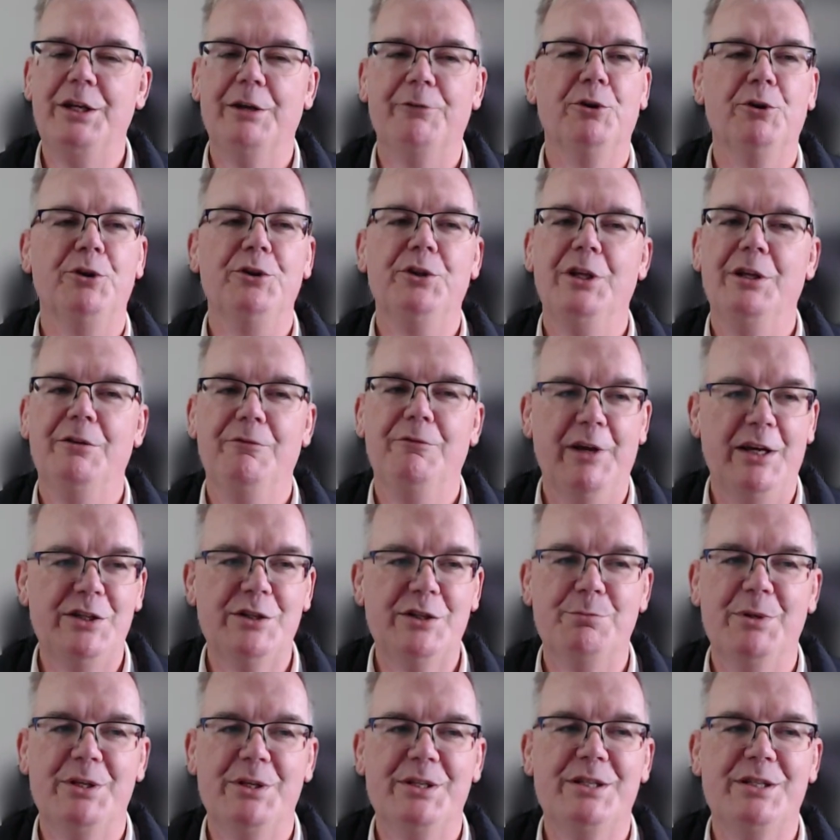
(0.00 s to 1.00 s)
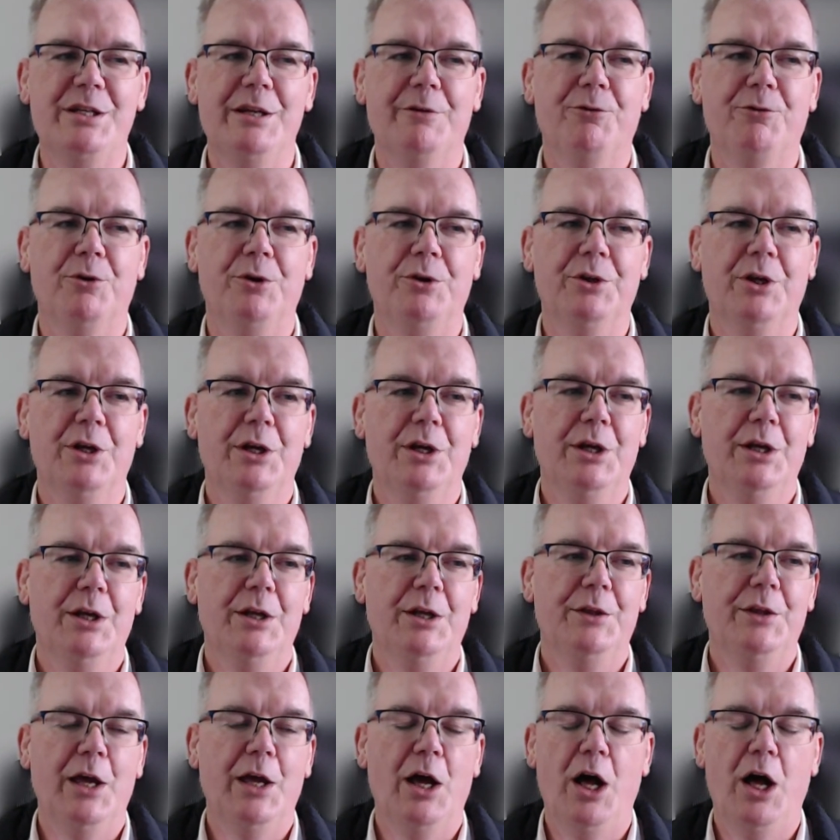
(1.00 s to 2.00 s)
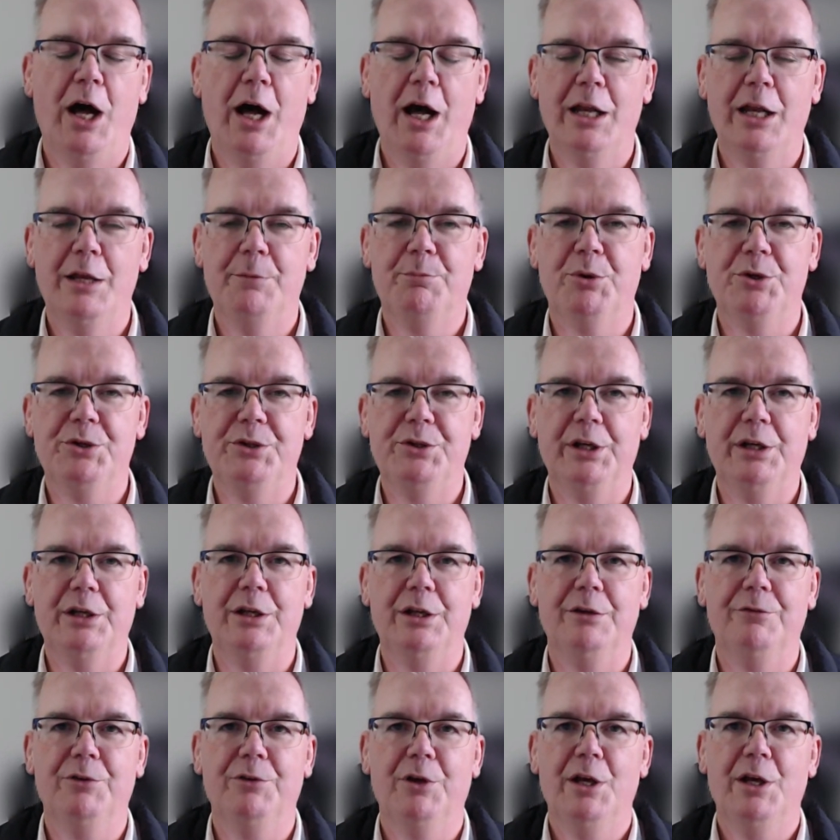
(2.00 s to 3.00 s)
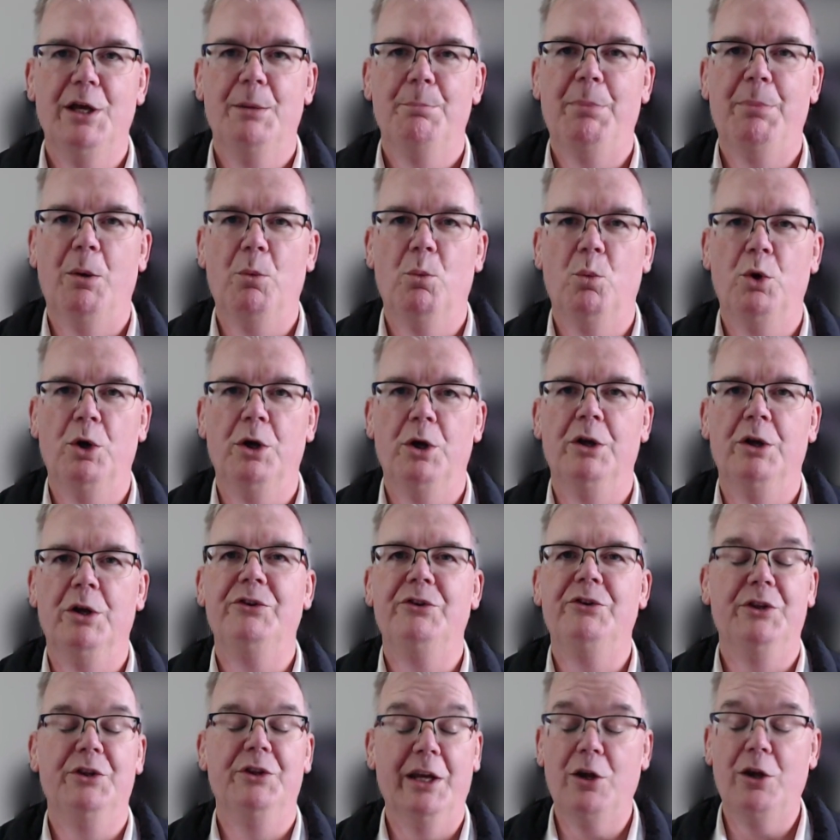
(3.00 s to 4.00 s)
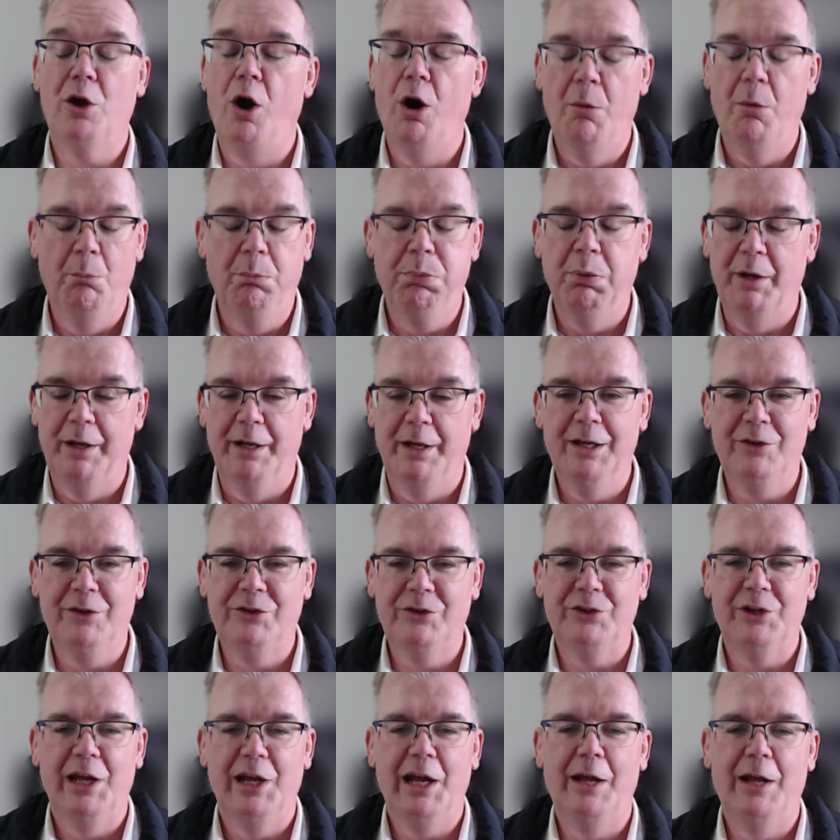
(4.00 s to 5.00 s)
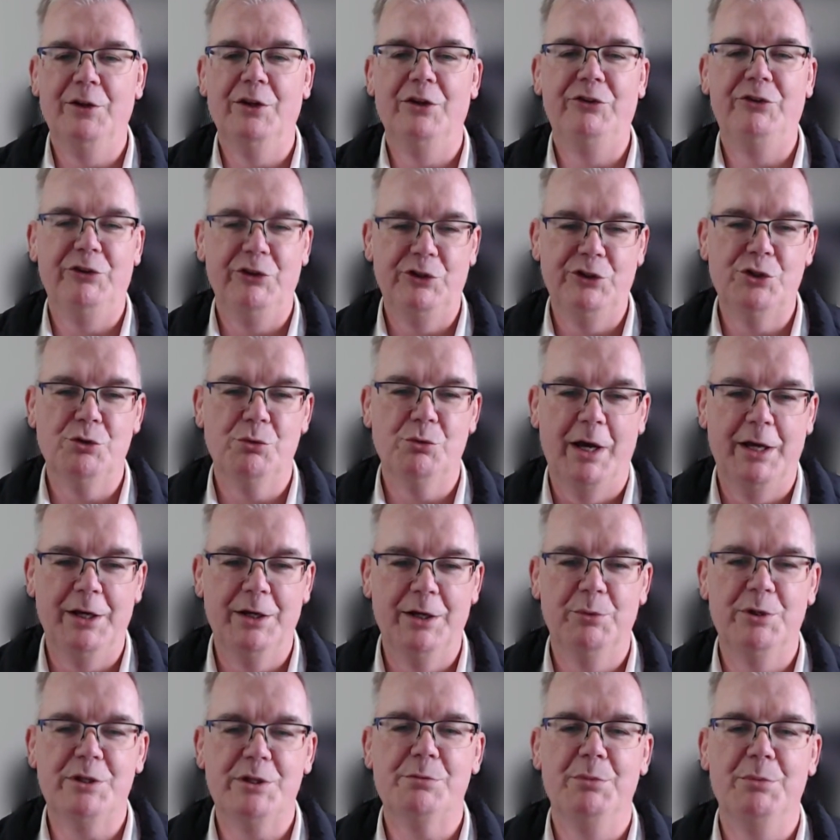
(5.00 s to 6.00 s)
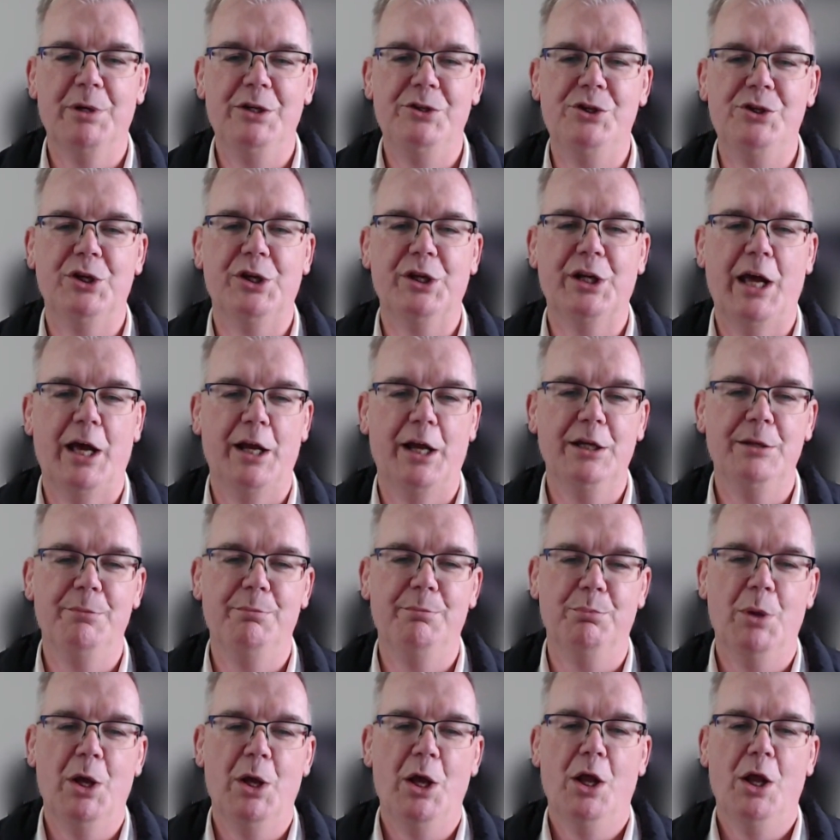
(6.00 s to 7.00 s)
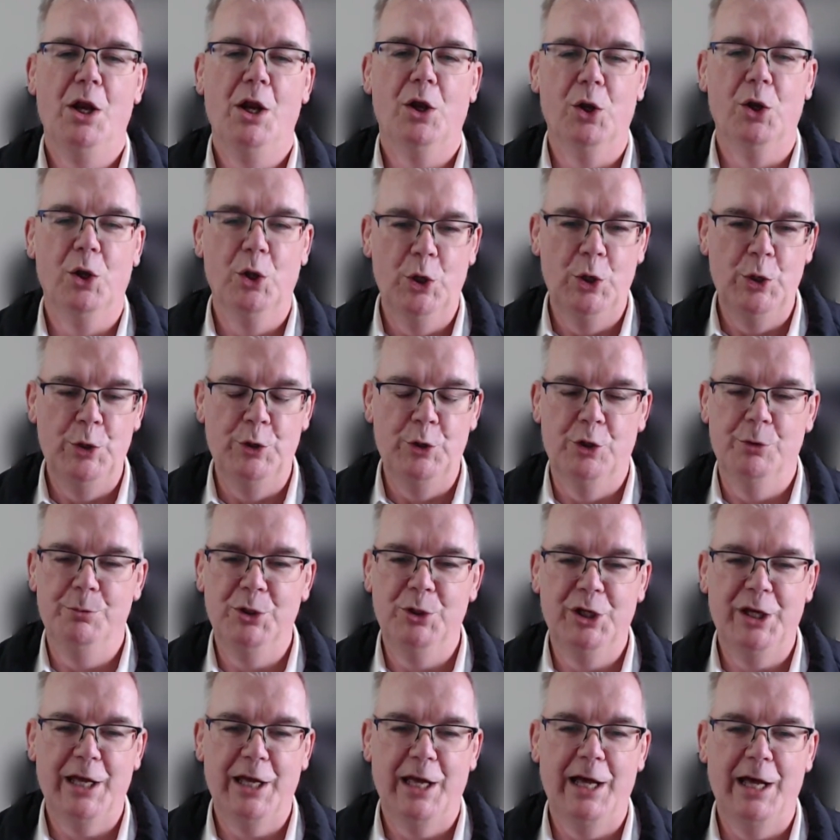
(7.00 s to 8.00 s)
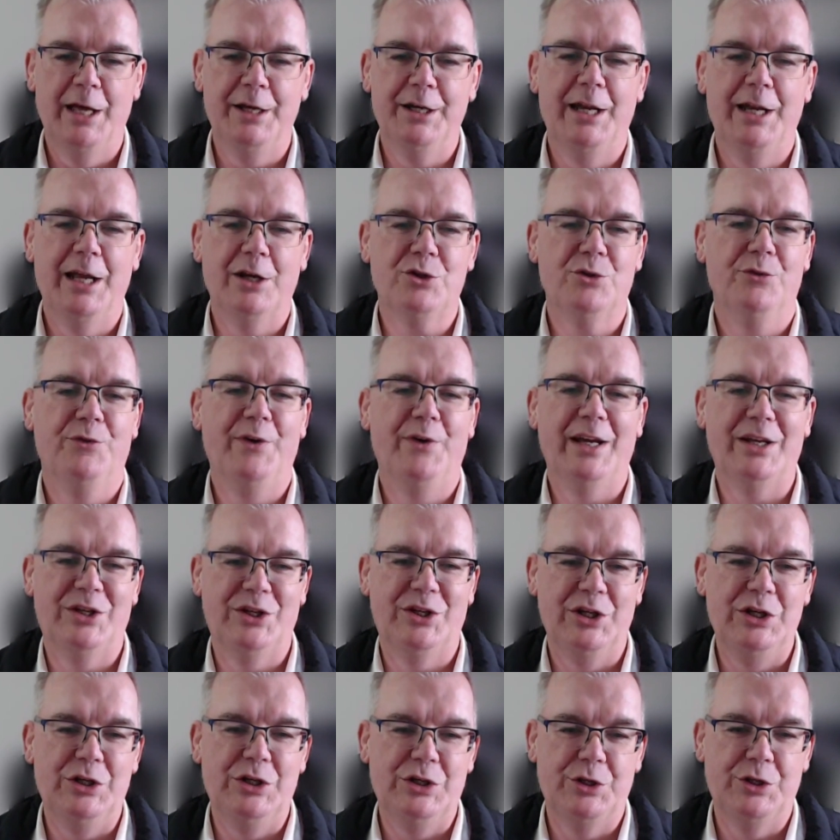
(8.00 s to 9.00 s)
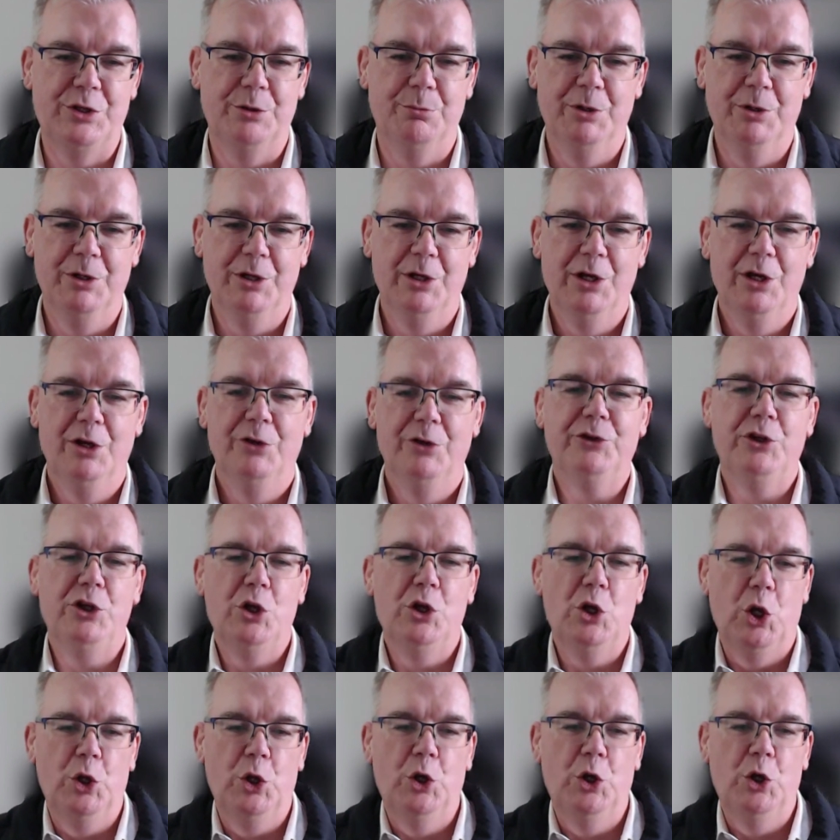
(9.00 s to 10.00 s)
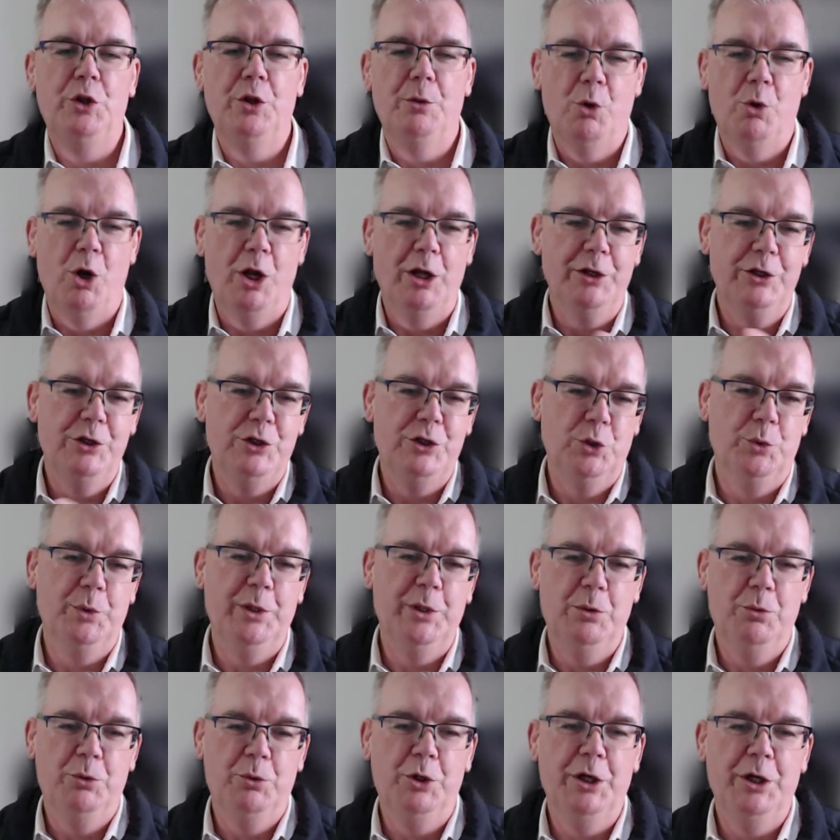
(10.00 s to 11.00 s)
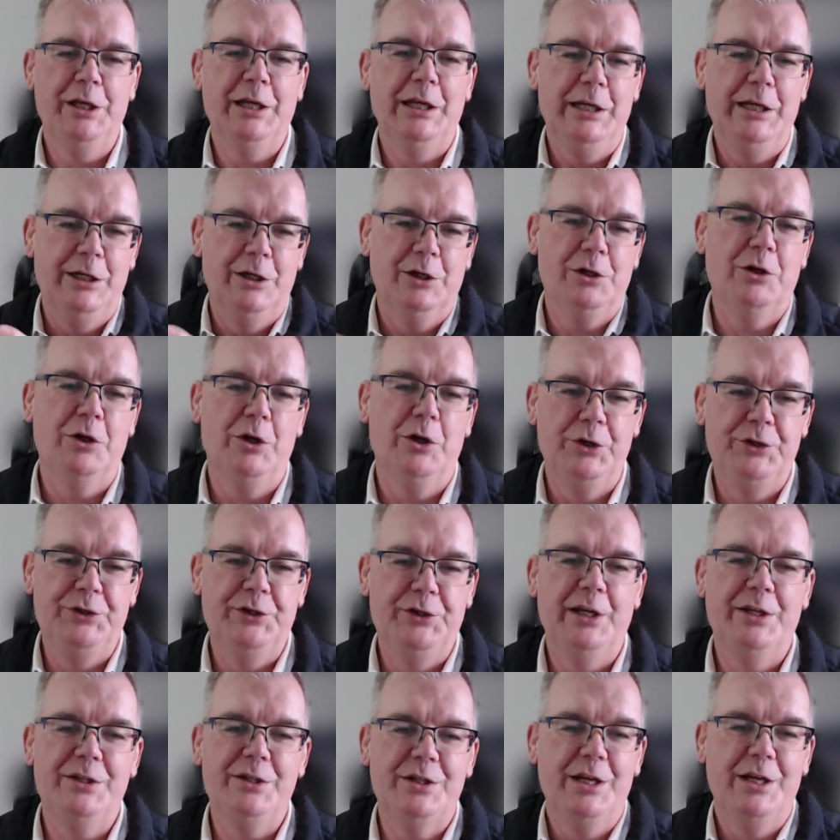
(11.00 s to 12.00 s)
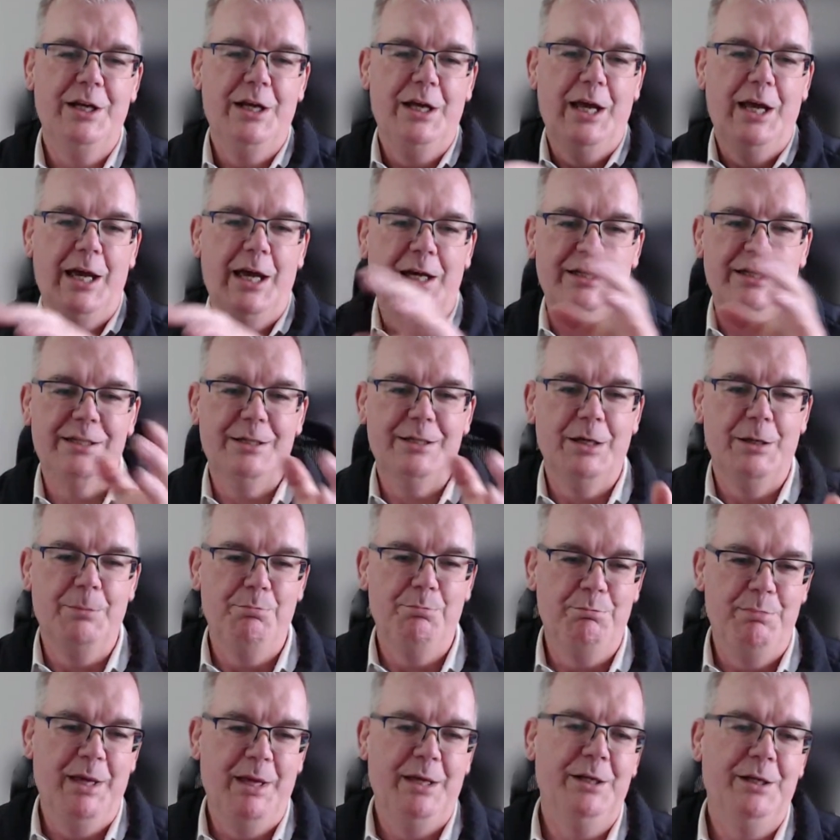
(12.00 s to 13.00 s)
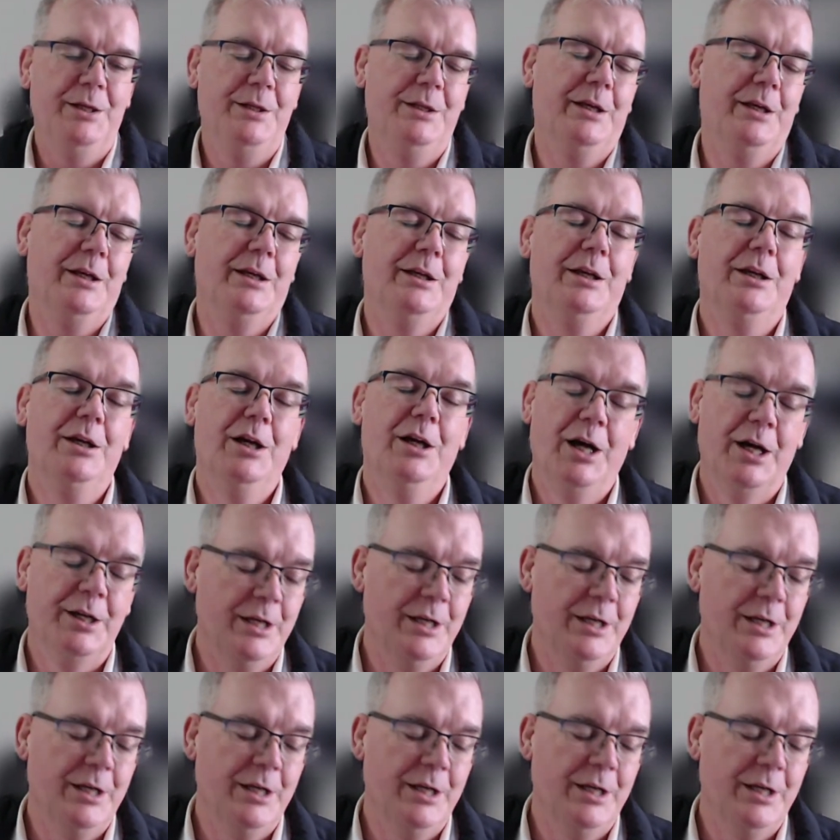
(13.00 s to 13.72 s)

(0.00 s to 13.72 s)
different. The investment's different. They're highly predictive, but worse, they're complex and they're situated, which means you can only learn them. You can't, in actual fact, teach them. So you learn them while you're doing work in a context and it's embedded there. I